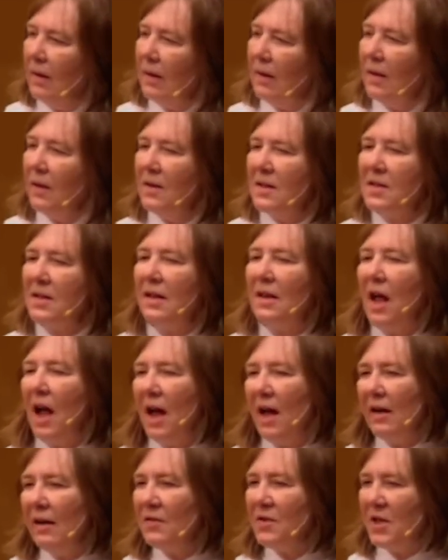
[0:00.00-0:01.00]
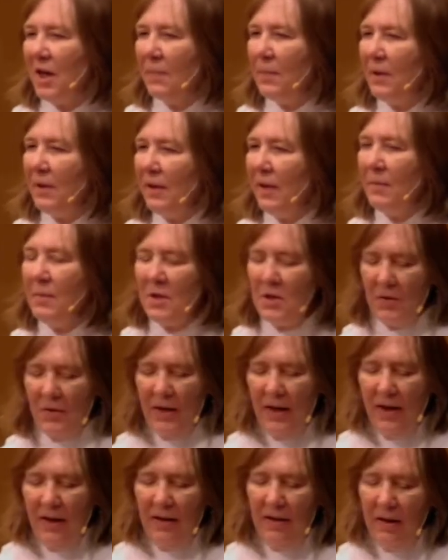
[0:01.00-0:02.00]
Now, there's a lot of shepherd
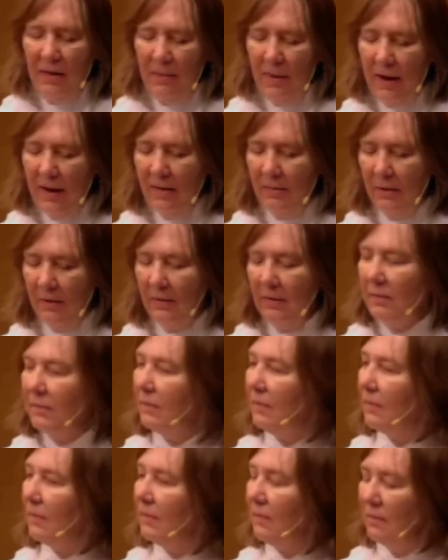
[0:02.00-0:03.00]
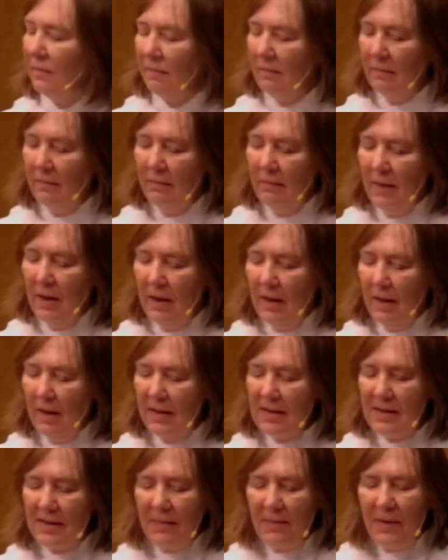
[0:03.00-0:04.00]
imagery in the Bible.
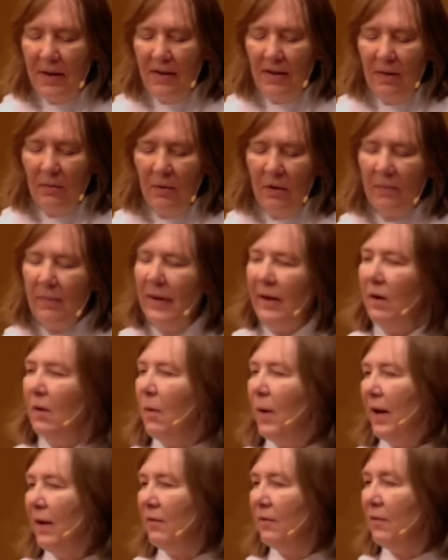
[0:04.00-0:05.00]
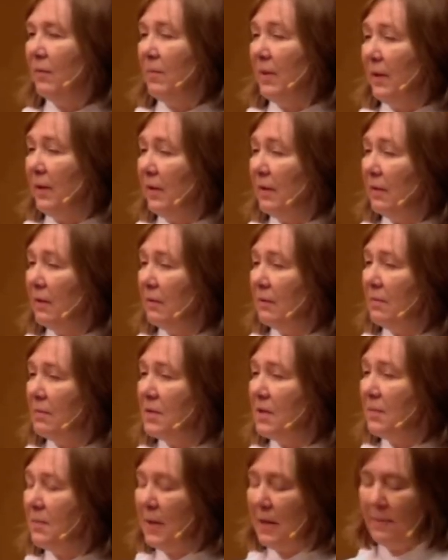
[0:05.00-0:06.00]
It's something that would have been quite familiar
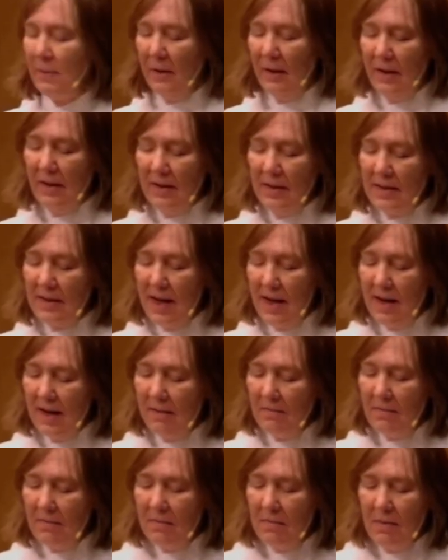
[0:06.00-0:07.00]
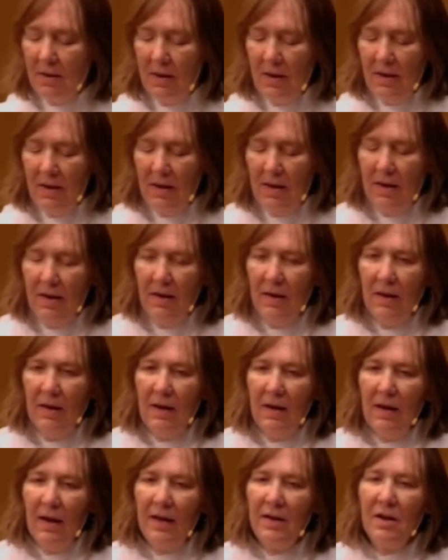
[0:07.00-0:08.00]
to people at the time.
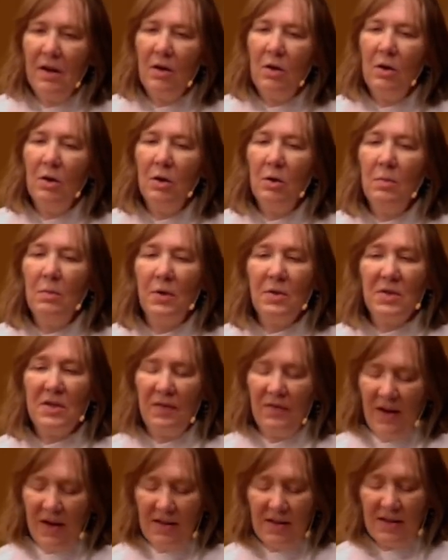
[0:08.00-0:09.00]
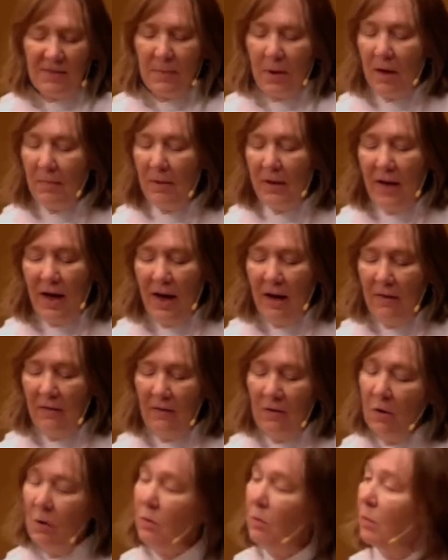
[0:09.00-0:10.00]
And though most of us probably have
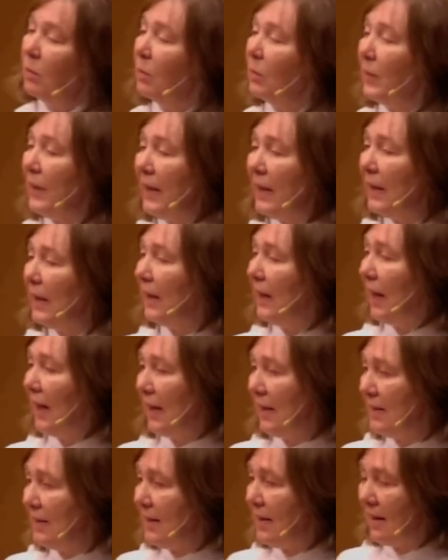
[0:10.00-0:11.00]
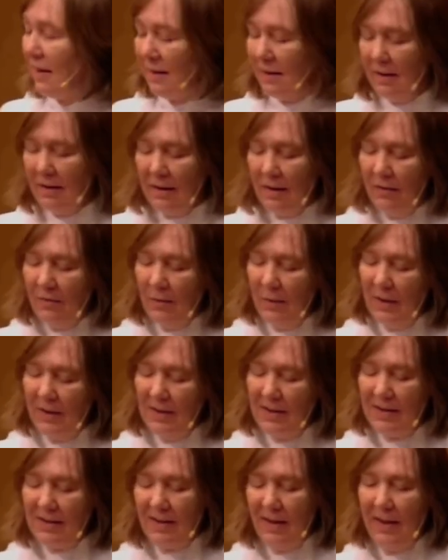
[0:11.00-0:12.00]
no real idea of what
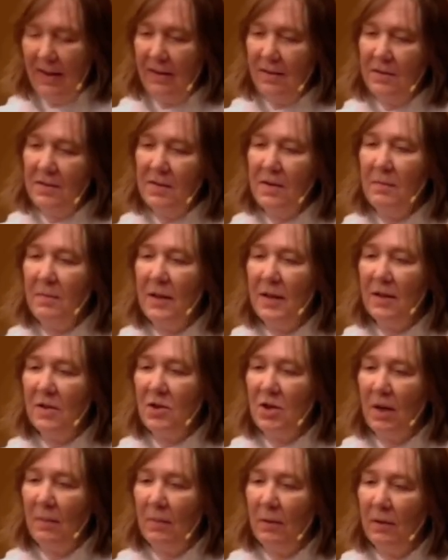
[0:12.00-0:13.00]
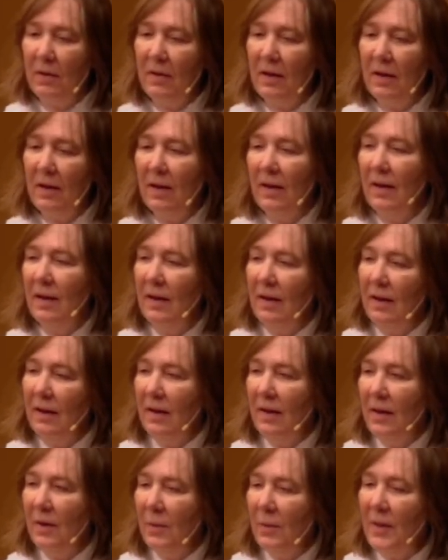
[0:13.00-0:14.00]
it's like to be a shepherd,
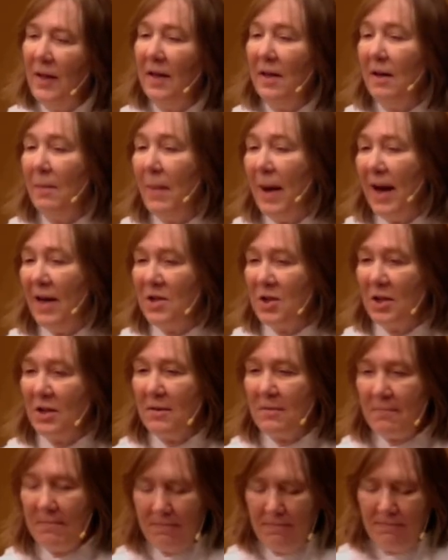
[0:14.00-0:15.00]
we can imagine.